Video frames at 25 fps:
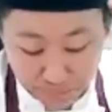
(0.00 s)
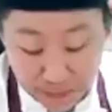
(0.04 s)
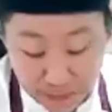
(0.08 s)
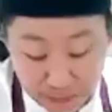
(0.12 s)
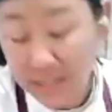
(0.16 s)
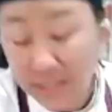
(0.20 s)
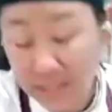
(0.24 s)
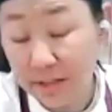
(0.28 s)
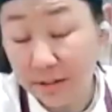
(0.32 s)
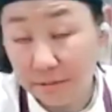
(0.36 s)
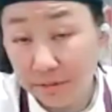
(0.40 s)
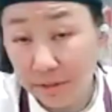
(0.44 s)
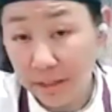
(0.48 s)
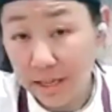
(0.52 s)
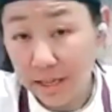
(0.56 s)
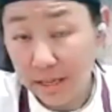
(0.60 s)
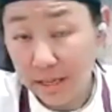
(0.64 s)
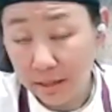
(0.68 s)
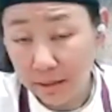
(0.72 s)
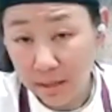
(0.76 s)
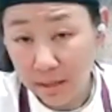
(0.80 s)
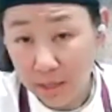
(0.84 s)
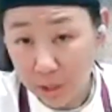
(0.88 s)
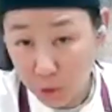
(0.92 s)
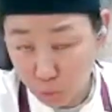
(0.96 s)
because the
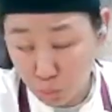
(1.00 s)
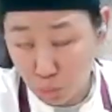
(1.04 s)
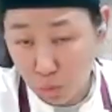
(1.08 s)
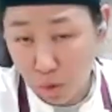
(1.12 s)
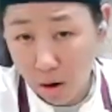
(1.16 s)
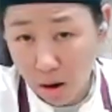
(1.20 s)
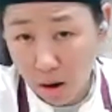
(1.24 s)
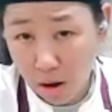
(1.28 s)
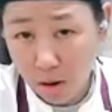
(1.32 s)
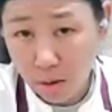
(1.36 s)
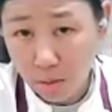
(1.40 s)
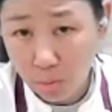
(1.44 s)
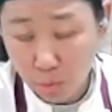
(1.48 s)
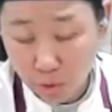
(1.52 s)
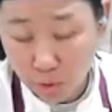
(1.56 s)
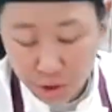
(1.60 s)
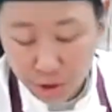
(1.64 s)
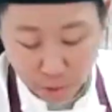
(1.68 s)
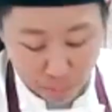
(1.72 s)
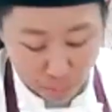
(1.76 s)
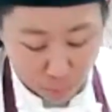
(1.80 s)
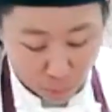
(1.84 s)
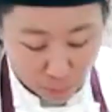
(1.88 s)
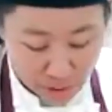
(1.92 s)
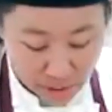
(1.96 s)
filling is raw,
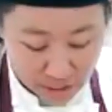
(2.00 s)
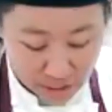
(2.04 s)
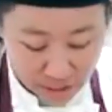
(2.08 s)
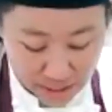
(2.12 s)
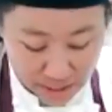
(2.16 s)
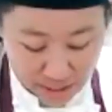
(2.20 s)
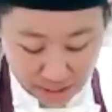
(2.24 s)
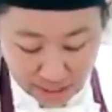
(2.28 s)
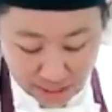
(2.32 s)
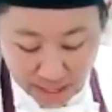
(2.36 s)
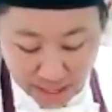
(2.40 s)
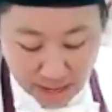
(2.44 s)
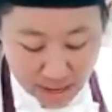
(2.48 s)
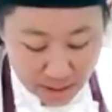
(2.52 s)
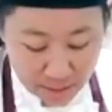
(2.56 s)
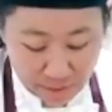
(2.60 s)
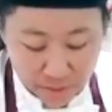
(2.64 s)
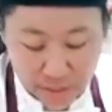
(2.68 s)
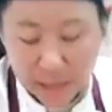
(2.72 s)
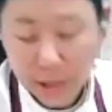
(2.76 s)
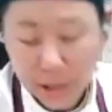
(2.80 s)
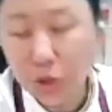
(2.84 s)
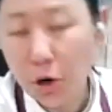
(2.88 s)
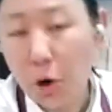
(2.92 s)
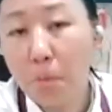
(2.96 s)
when you pour it in,
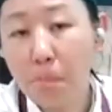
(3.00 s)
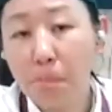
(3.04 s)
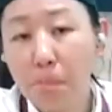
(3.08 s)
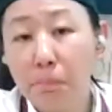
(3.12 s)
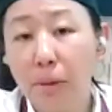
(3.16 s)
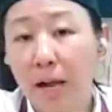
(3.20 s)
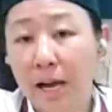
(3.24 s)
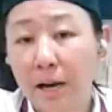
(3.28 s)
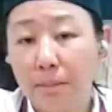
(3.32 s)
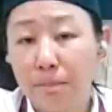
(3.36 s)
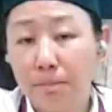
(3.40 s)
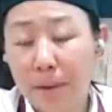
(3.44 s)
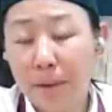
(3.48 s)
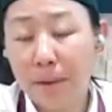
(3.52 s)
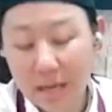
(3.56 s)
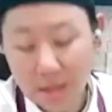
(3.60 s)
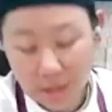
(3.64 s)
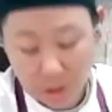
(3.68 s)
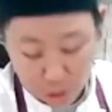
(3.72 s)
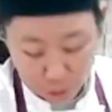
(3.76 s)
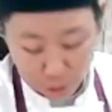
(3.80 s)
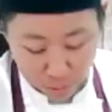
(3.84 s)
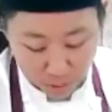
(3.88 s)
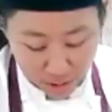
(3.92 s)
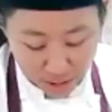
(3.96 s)
they don't blind
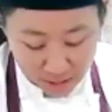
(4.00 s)
bake the